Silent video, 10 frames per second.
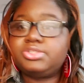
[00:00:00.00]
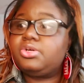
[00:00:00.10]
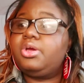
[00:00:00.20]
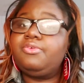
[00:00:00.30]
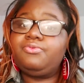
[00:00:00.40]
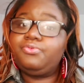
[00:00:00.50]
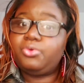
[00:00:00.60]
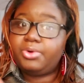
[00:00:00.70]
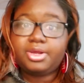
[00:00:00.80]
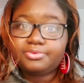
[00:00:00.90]
So if
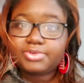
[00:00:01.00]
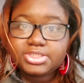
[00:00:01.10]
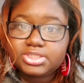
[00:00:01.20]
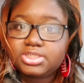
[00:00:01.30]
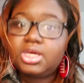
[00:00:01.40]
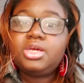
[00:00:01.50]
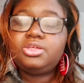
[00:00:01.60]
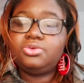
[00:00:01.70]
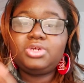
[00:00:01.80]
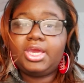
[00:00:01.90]
for whatever reason
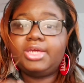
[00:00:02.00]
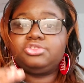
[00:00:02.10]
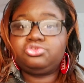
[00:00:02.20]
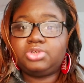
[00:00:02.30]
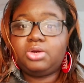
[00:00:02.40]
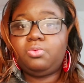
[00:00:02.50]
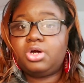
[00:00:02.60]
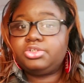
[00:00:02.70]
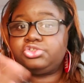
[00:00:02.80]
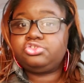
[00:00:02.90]
you can't drink
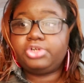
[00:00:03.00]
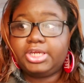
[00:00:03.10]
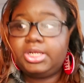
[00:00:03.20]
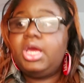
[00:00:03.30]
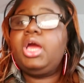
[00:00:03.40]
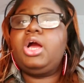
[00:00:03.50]
water straight,